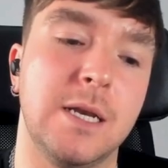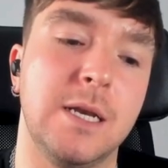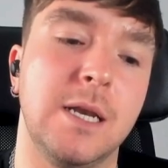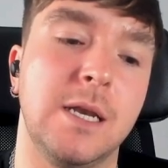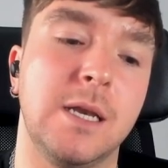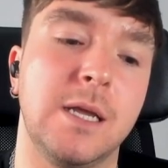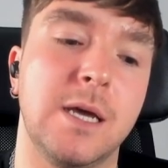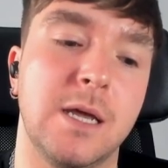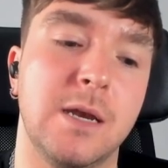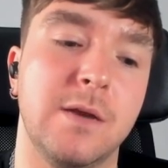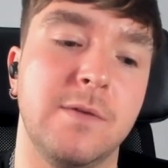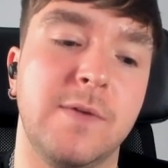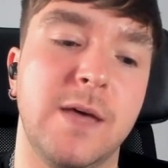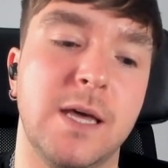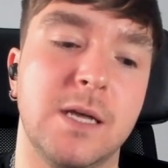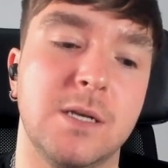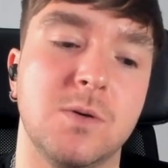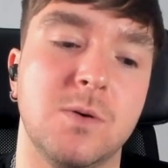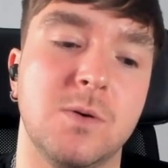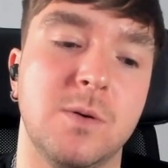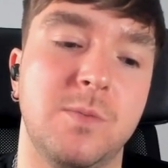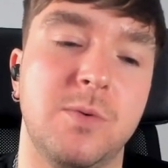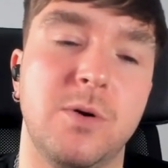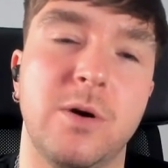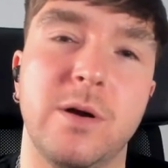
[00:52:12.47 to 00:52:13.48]
did kind of get
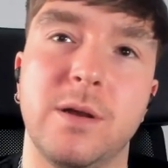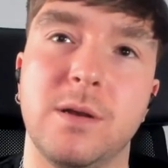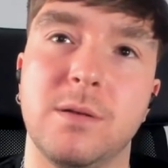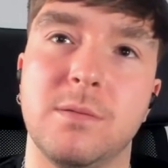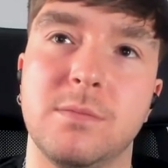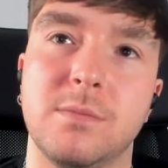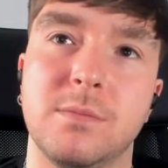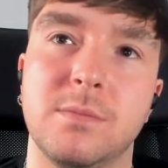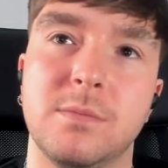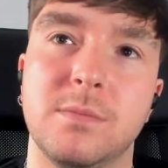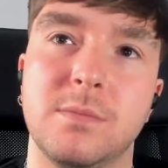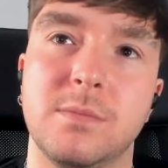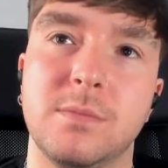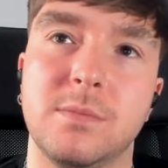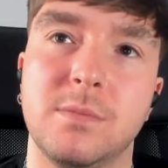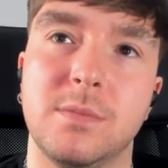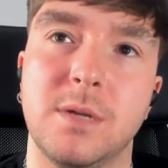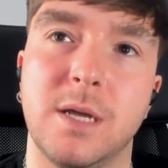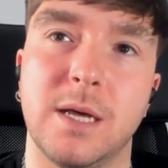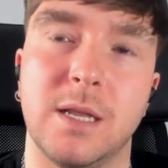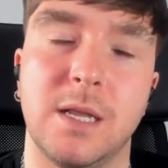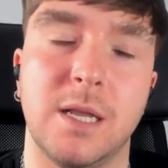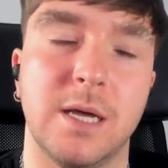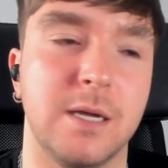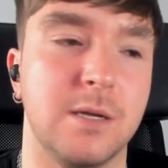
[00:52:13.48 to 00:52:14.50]
to a point
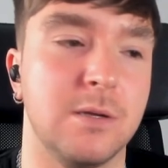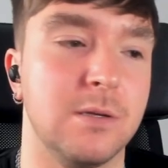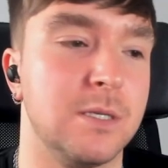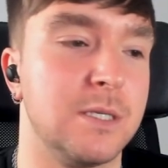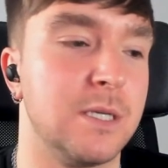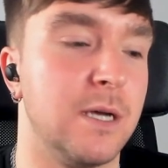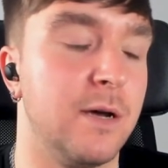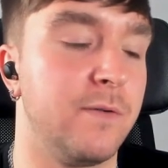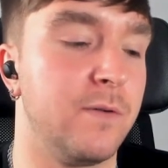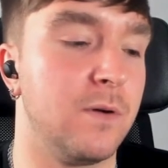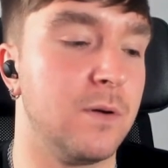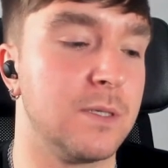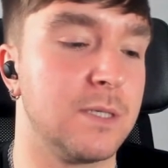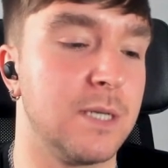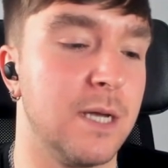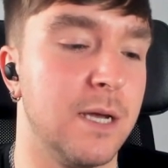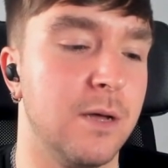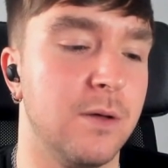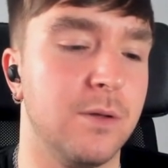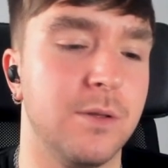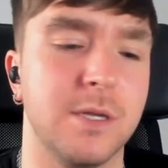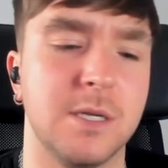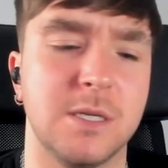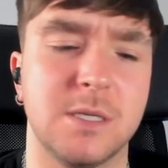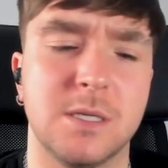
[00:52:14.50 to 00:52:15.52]
like like yourself. I was like,
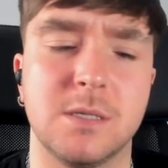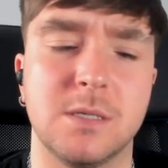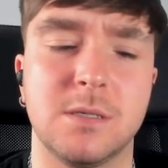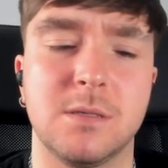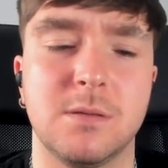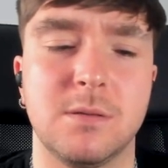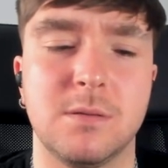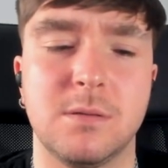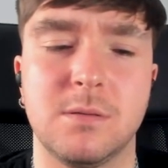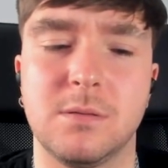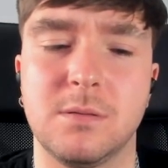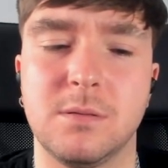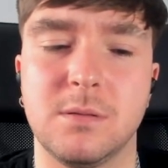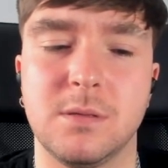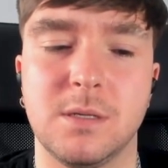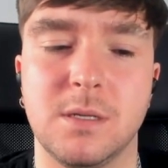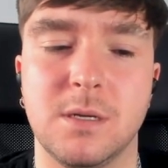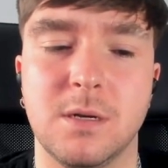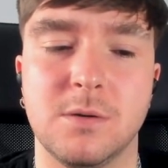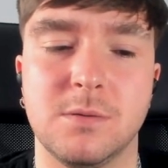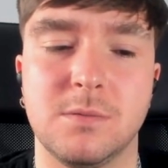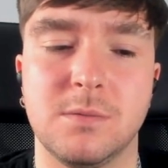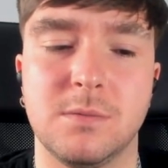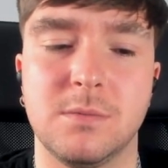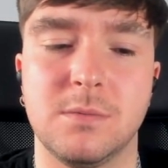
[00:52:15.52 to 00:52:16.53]
oh, this is you
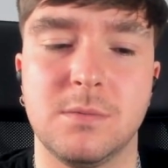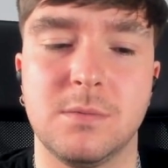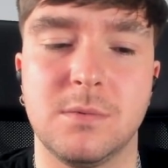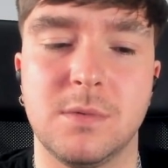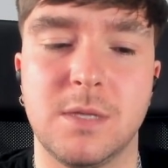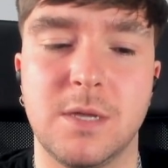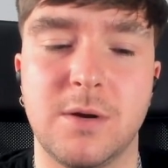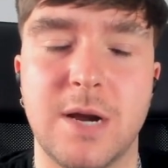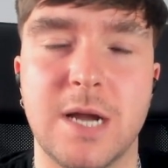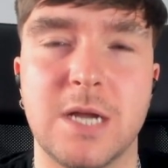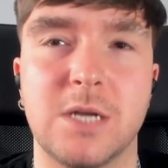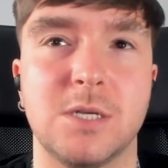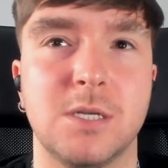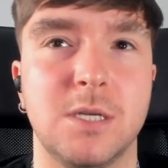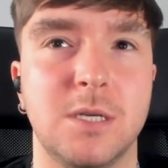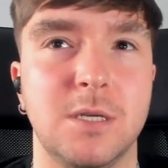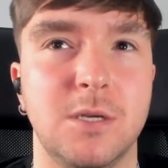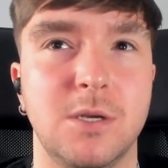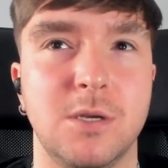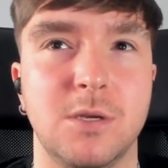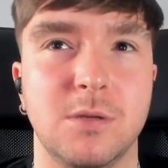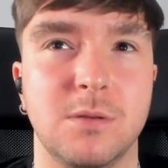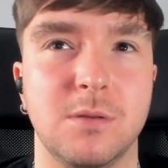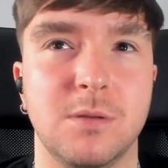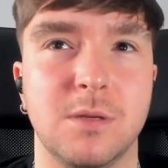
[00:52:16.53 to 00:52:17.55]
know they're actually
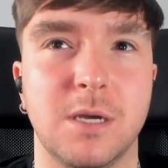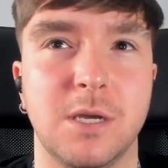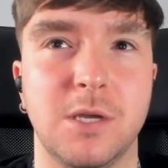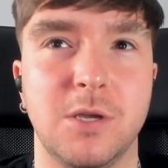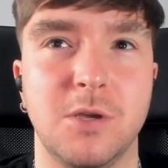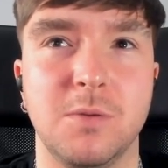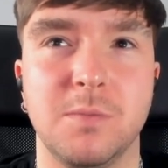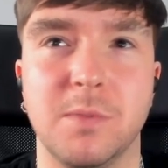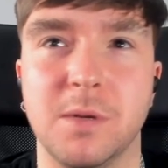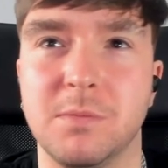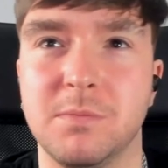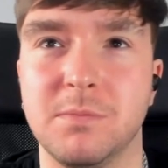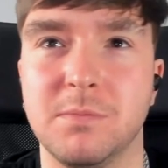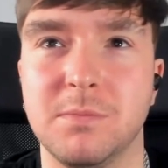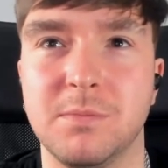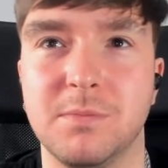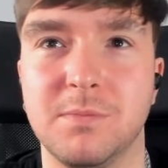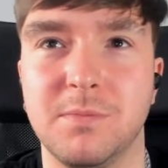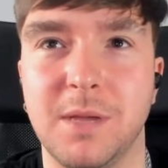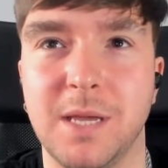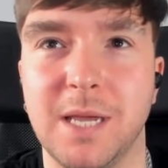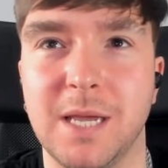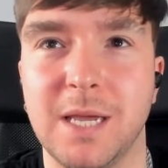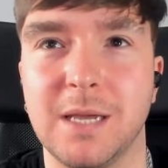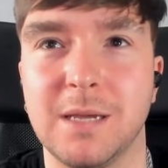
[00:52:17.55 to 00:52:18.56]
a human
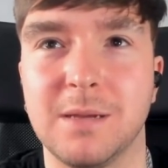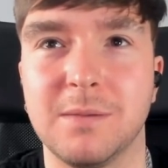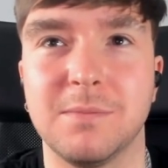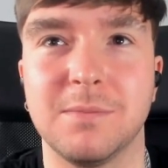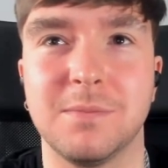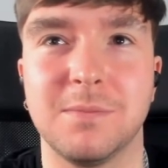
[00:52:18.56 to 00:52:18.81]
being